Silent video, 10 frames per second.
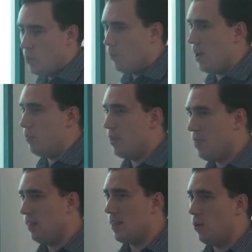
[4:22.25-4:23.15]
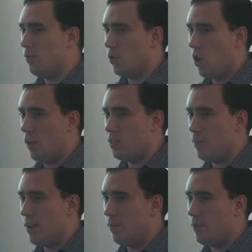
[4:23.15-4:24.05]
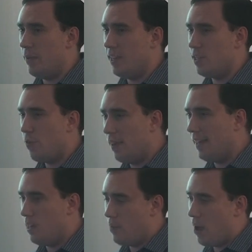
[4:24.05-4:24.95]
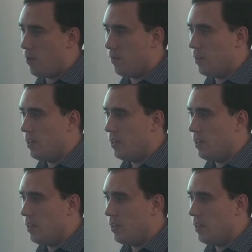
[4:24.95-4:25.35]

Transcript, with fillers: but we think that overall it's a benefit because thinking about